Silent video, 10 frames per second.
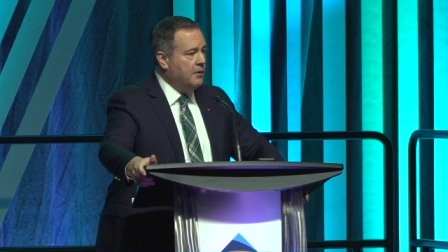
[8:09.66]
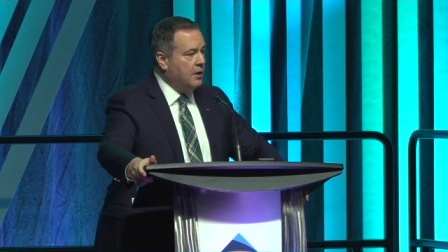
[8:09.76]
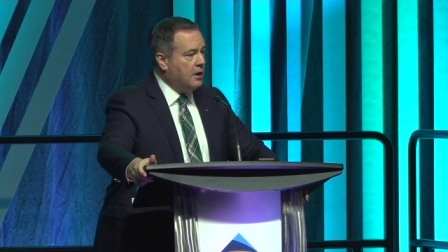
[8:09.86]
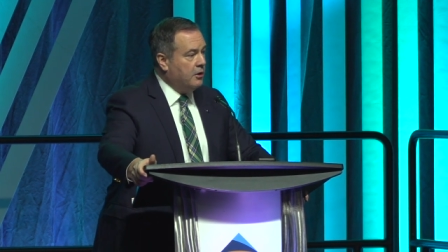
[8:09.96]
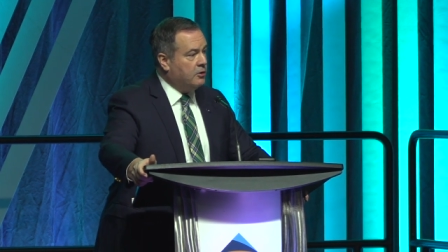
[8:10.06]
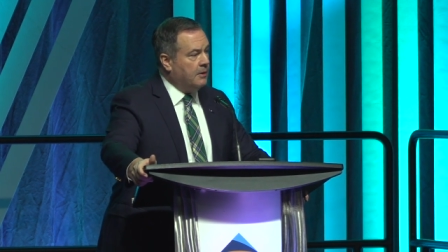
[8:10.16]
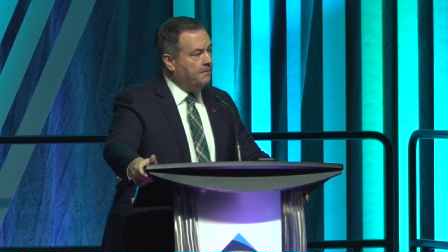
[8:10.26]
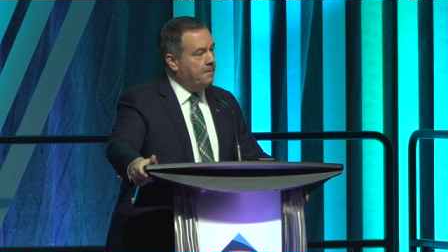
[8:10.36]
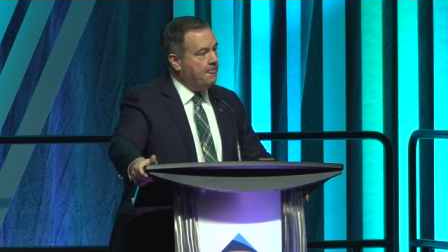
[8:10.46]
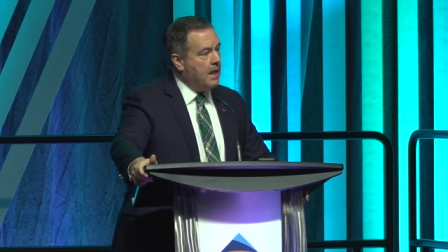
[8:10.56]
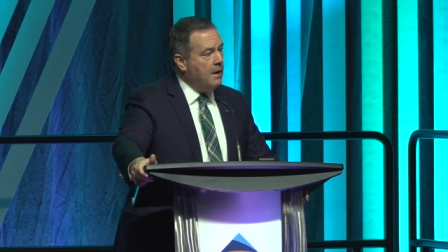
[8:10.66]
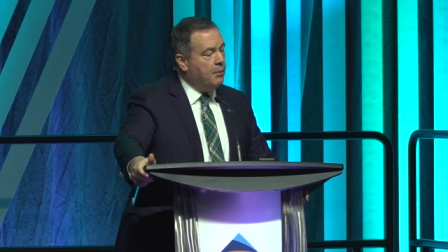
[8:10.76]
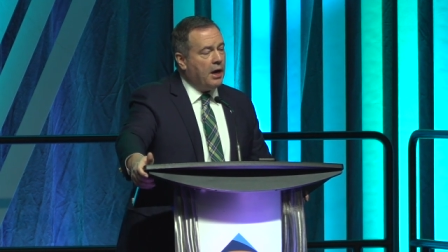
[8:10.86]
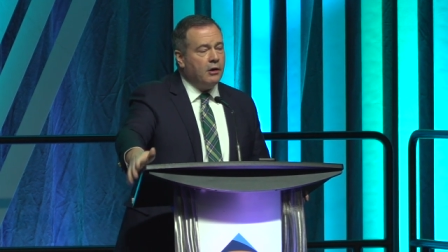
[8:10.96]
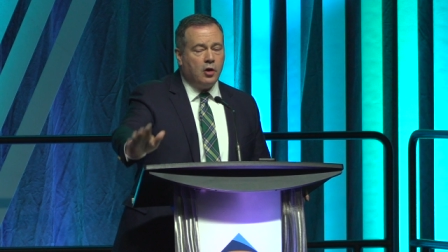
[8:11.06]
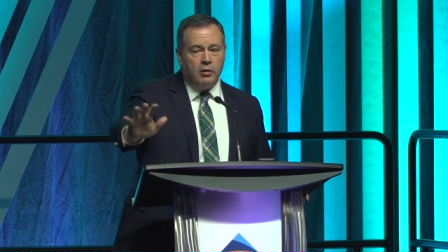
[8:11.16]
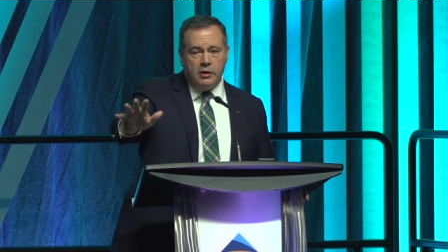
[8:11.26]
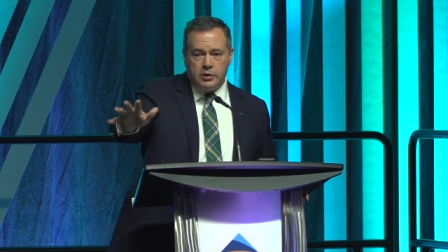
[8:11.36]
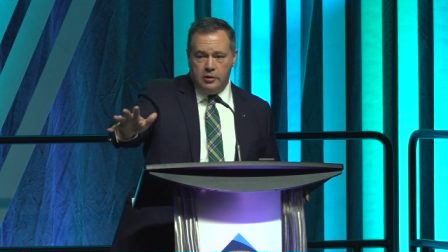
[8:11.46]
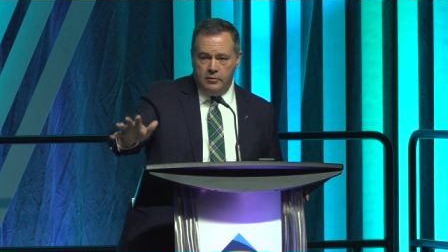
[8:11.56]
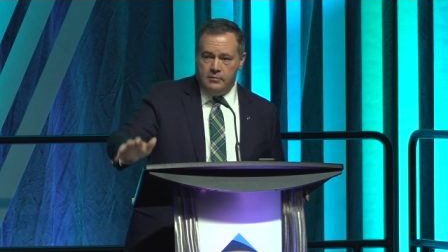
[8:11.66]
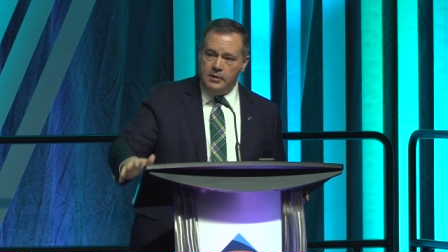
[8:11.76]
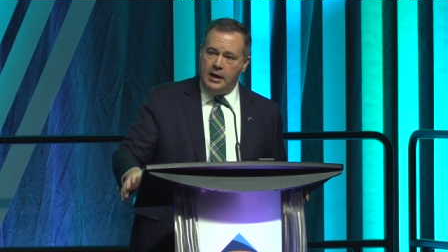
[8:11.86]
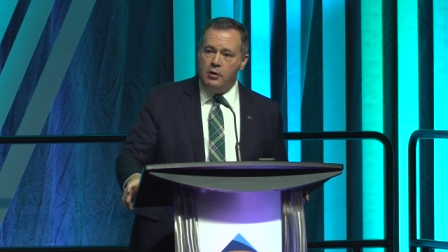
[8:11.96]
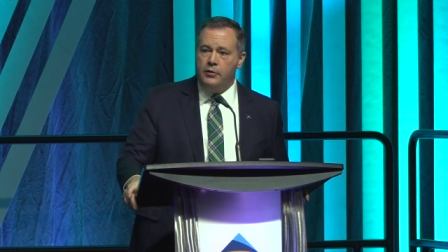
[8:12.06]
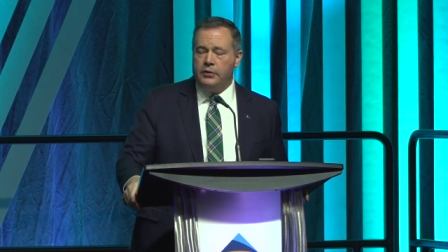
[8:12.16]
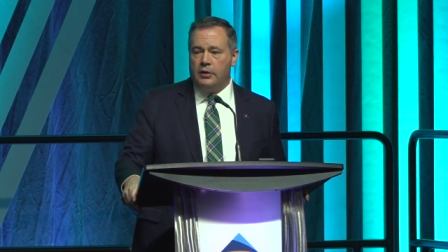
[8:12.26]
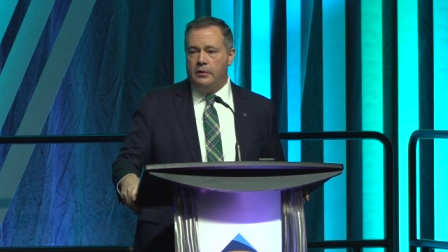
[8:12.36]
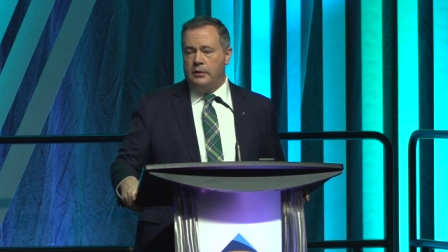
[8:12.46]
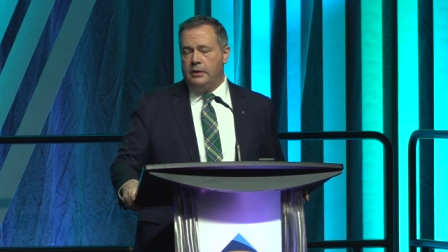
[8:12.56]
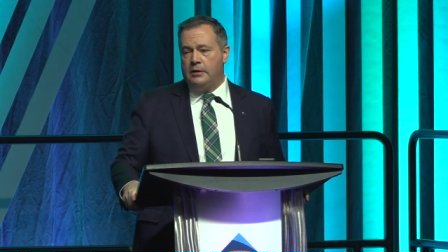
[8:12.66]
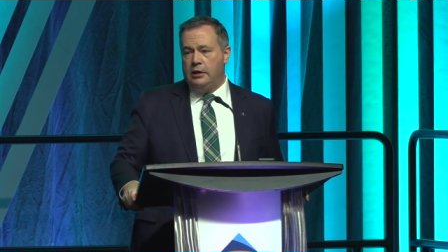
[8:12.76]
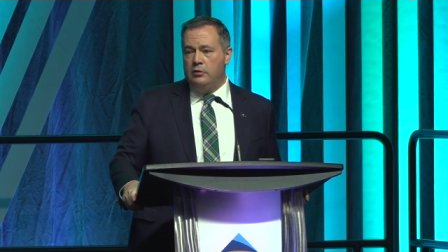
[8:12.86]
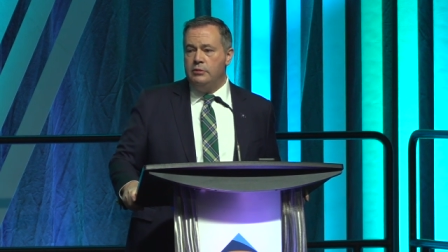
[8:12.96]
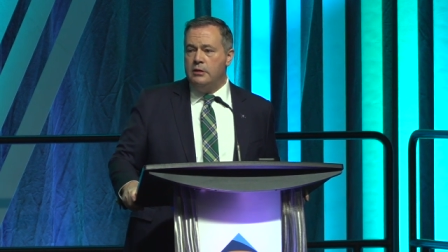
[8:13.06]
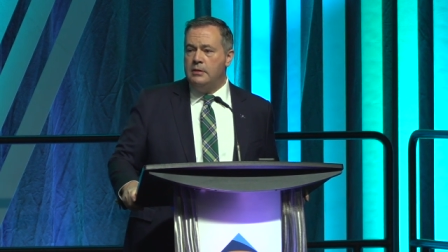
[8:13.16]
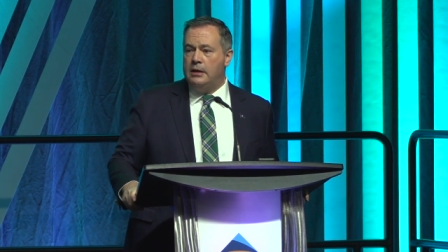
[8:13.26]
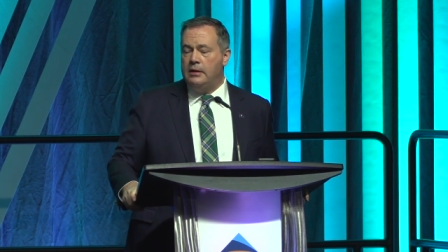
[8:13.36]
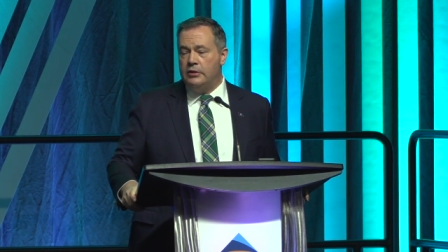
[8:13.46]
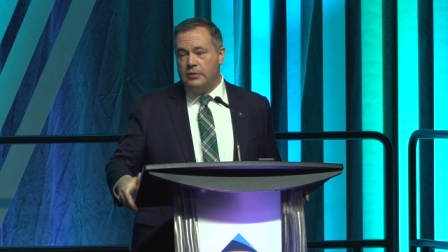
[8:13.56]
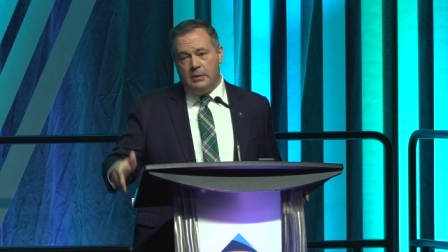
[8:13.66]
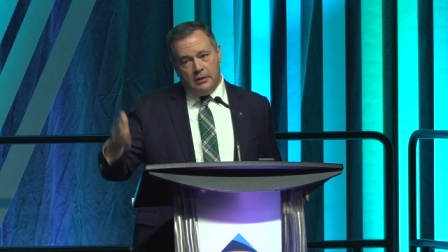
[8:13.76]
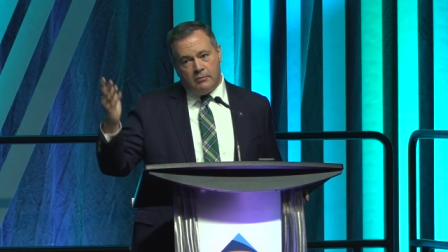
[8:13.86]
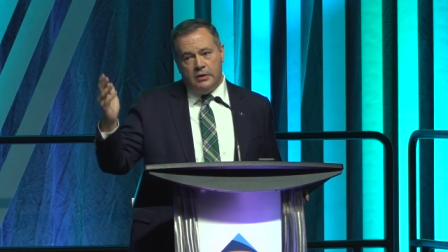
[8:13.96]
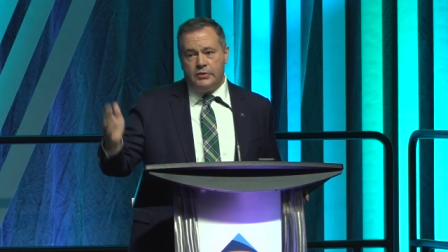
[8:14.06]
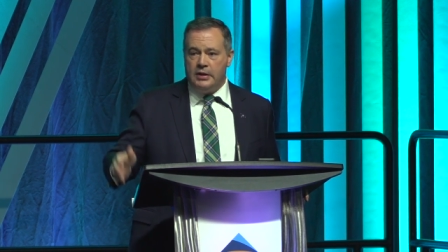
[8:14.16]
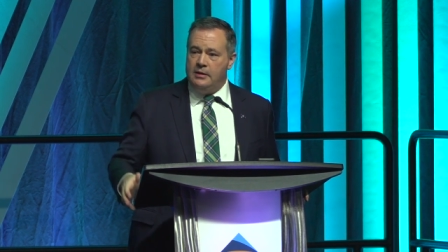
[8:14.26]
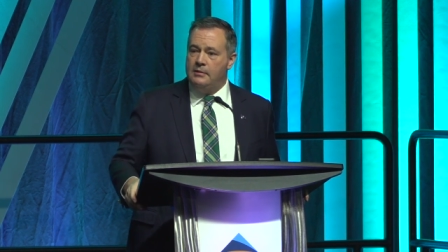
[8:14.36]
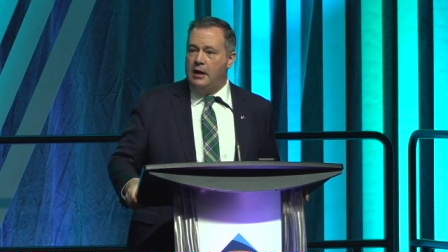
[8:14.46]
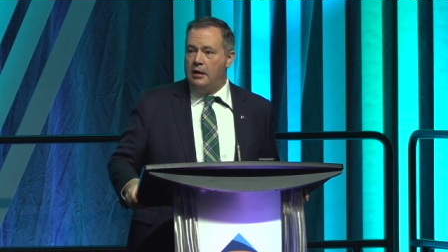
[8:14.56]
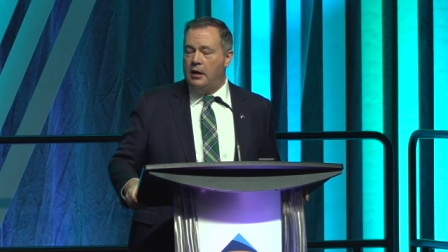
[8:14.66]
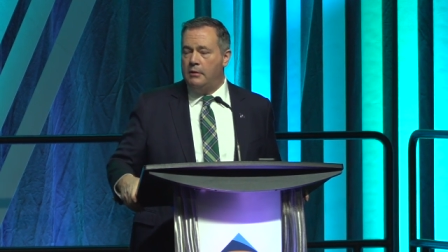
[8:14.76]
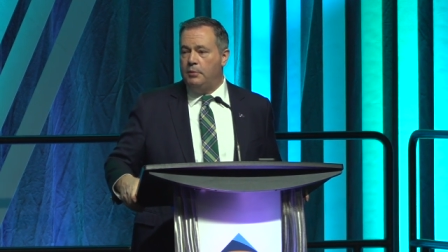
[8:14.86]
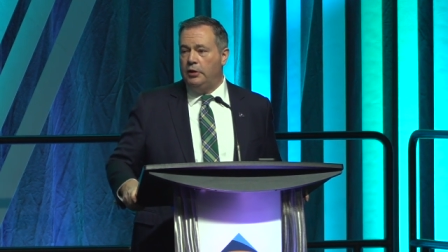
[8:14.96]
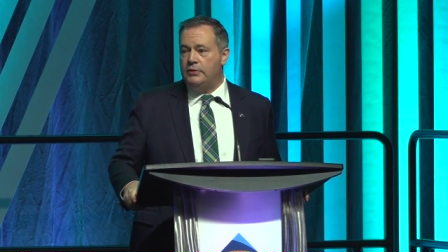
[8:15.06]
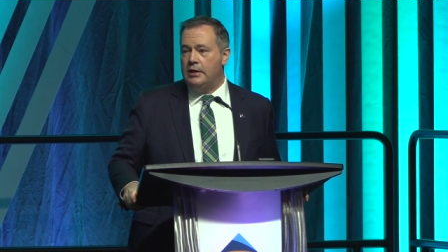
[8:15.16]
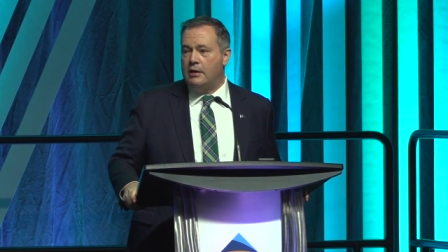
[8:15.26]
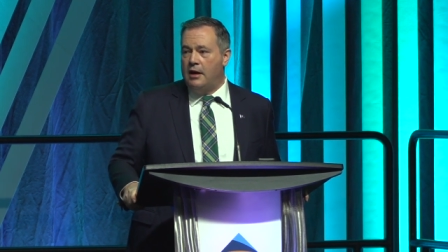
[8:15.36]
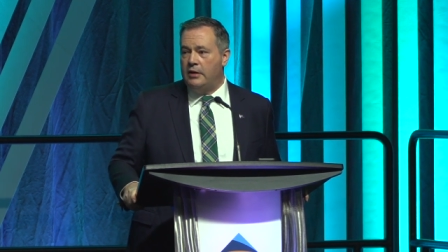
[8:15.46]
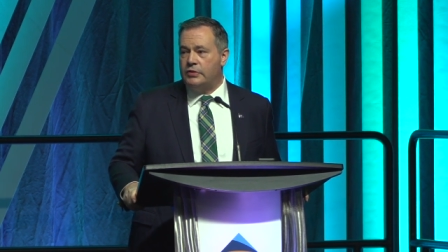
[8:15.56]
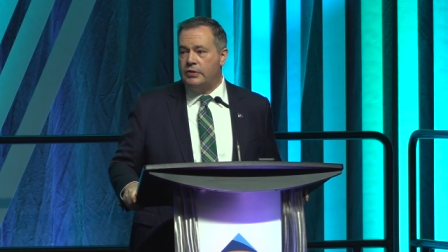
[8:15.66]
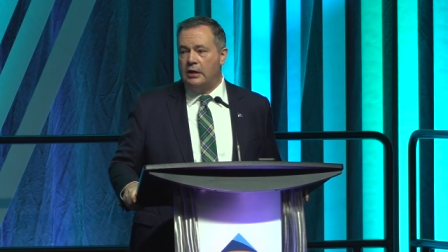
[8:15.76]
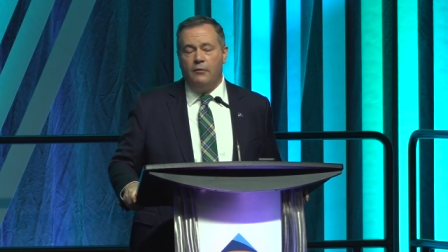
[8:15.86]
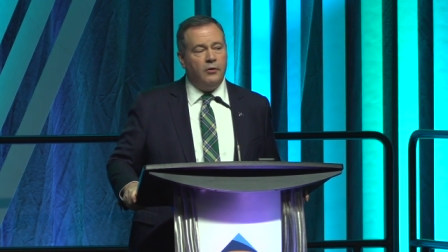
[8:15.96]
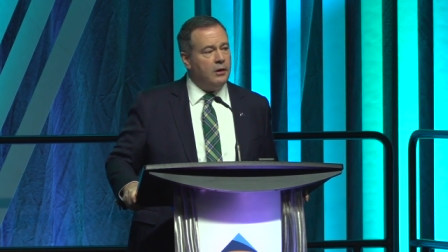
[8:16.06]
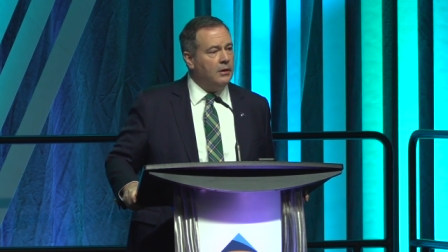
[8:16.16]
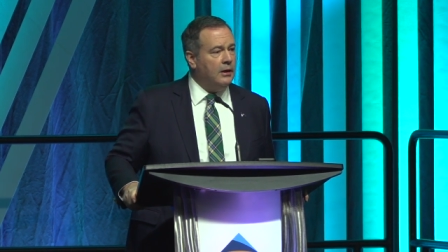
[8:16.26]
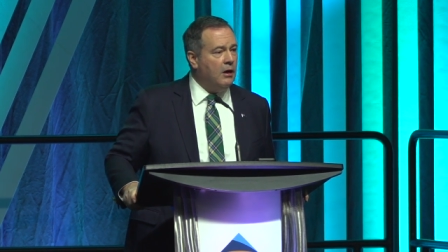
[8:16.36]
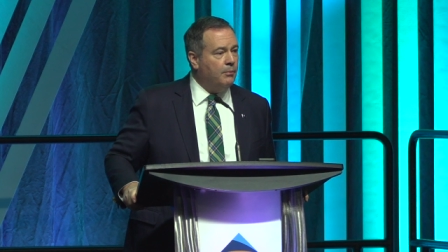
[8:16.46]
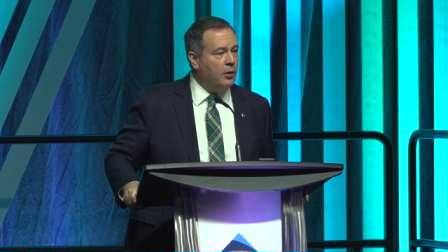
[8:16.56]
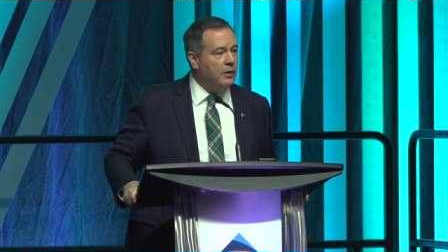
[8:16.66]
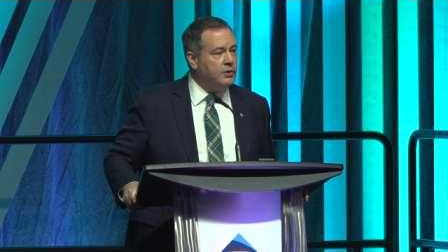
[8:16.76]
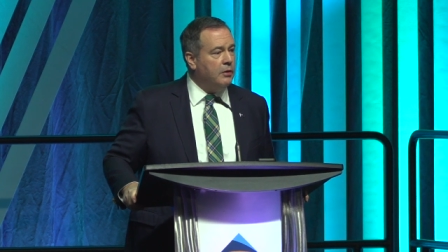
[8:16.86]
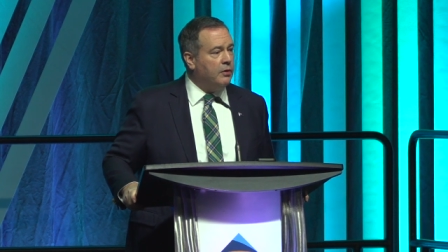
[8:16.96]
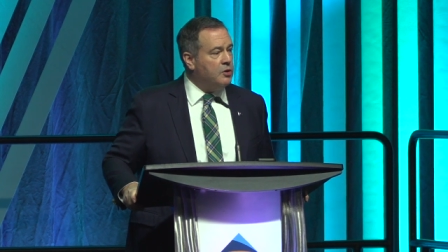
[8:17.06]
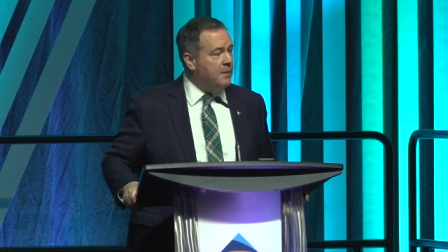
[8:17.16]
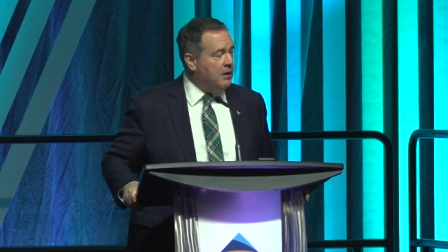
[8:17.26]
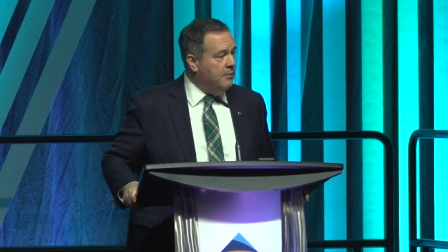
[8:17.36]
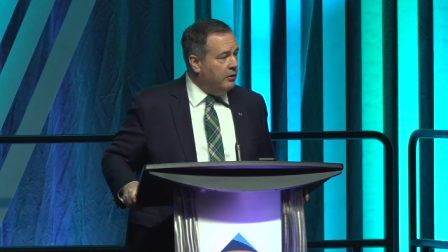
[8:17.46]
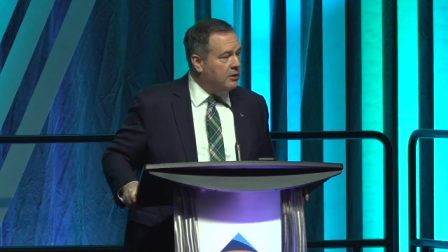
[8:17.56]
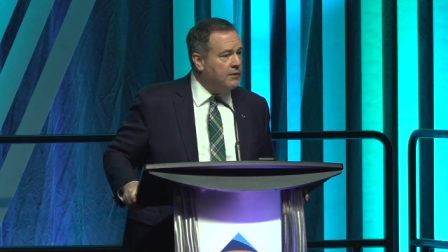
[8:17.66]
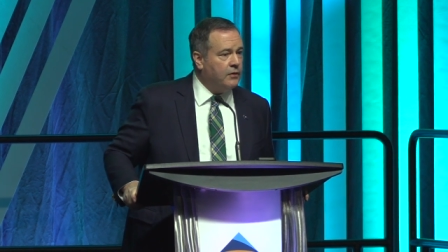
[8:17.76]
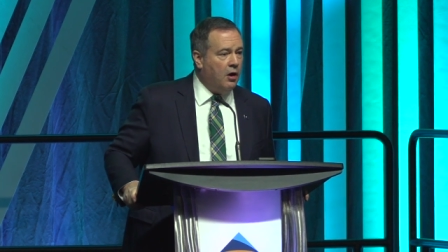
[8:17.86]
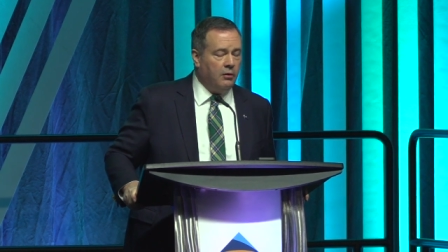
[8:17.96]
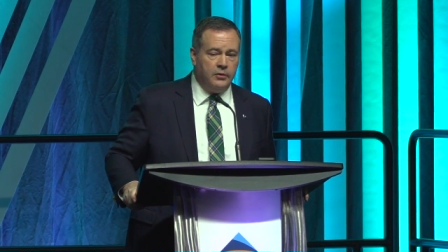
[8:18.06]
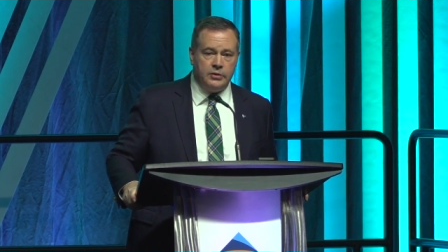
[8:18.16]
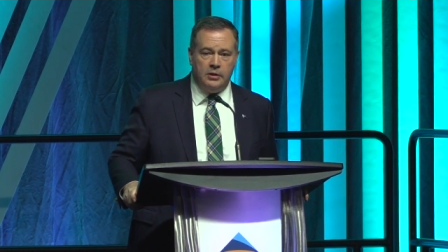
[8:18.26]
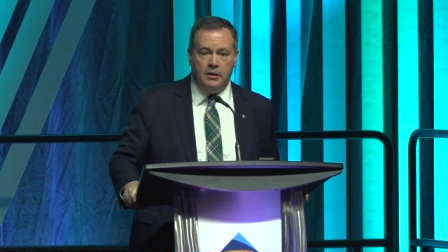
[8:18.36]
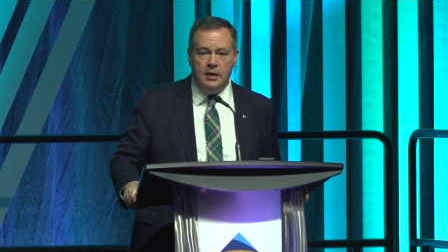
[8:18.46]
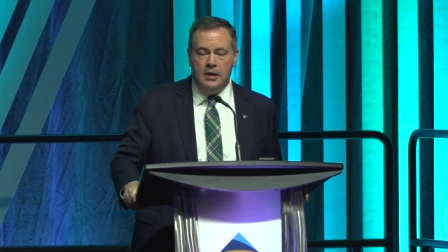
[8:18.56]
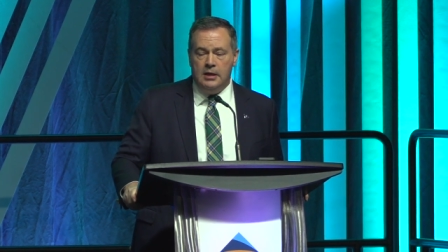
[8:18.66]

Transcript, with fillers: the country. But I encourage you, I know that, the, that the union that is increasing uh, policing costs significantly in Alberta is out there spending millions of dollars in, a,